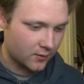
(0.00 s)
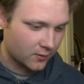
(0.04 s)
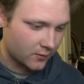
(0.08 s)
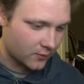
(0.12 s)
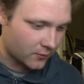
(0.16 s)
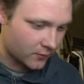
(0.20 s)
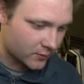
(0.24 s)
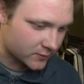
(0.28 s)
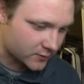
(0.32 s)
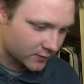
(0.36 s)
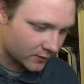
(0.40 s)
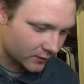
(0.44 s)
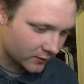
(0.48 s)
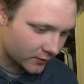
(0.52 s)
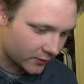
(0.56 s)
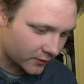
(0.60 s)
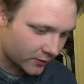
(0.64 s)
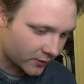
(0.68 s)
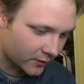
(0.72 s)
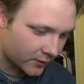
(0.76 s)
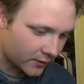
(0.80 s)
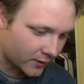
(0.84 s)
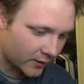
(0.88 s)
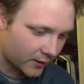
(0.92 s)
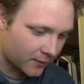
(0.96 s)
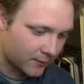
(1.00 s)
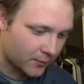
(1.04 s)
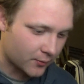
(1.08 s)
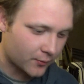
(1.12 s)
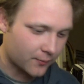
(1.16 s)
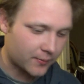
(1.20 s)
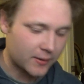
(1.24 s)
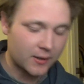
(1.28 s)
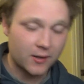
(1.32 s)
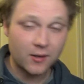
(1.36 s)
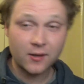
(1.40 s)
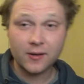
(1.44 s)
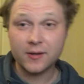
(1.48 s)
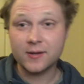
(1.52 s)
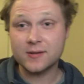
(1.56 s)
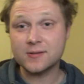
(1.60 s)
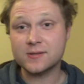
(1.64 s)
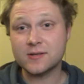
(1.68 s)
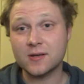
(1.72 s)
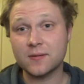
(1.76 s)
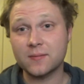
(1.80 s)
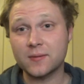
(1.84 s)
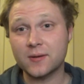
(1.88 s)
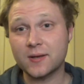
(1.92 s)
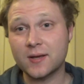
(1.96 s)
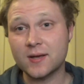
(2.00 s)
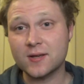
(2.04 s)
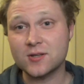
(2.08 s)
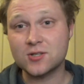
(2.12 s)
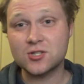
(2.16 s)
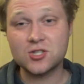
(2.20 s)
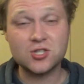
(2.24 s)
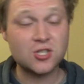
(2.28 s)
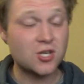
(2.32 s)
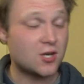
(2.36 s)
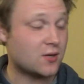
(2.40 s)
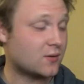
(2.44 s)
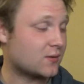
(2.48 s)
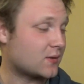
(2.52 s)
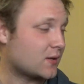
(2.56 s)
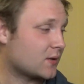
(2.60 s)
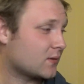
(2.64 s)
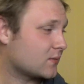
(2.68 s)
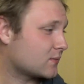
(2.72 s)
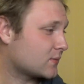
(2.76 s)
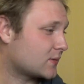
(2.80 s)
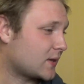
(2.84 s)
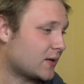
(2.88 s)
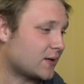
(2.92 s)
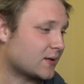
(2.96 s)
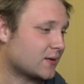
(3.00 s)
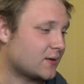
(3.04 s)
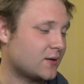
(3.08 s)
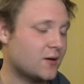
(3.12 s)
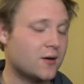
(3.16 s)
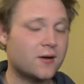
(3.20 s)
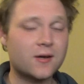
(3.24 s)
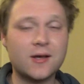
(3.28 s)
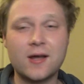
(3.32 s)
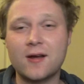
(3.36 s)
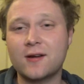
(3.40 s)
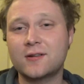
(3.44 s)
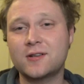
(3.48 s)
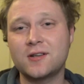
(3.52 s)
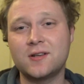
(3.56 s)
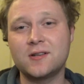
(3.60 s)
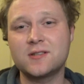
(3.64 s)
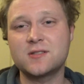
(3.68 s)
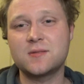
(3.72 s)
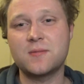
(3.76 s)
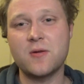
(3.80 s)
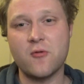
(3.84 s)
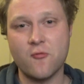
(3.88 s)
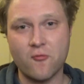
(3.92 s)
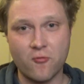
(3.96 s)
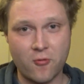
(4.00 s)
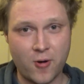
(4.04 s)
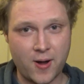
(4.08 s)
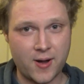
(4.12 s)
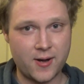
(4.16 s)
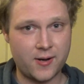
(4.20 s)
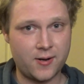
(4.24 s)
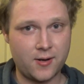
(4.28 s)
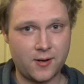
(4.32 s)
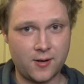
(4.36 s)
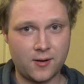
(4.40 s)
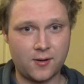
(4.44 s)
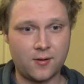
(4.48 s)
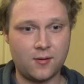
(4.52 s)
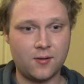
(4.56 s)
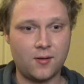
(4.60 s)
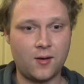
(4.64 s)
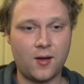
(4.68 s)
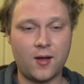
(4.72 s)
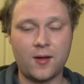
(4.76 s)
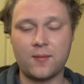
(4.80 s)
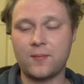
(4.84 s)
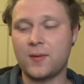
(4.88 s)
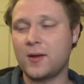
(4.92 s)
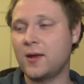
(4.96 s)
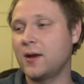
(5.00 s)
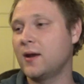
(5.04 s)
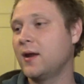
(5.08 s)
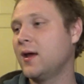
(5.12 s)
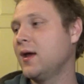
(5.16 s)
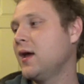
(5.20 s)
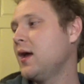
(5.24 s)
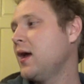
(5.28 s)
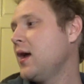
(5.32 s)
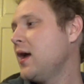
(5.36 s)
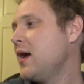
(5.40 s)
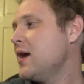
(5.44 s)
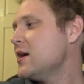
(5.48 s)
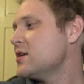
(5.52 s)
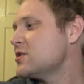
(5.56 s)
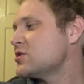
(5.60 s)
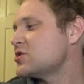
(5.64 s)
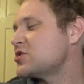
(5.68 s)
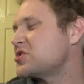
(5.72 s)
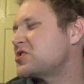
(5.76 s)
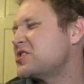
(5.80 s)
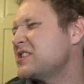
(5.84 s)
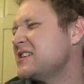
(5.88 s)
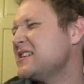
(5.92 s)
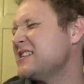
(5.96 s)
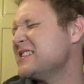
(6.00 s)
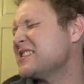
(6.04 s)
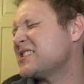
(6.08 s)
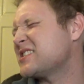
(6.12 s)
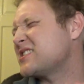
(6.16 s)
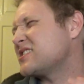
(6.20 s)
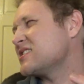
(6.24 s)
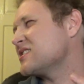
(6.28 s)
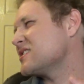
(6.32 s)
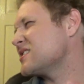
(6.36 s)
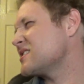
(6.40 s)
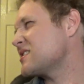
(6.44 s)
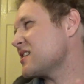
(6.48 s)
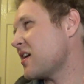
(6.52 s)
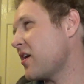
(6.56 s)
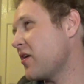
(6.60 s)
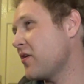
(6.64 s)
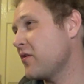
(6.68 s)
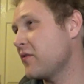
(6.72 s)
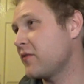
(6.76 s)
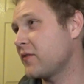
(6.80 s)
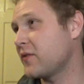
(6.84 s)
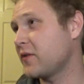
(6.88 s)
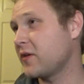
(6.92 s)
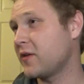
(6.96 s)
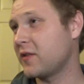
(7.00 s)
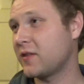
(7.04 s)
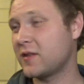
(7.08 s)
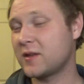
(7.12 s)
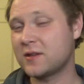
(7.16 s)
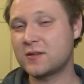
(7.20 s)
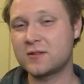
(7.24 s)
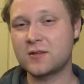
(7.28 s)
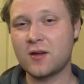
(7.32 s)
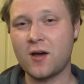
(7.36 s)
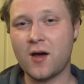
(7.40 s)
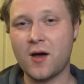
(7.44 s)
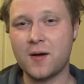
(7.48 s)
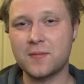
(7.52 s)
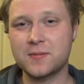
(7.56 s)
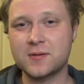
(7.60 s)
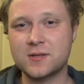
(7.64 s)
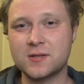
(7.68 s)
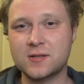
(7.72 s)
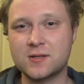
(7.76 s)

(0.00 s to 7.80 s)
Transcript: once I learn her name, it will be a lot easier. But yeah, her character needs to be reined in. I mean, she is just over the top.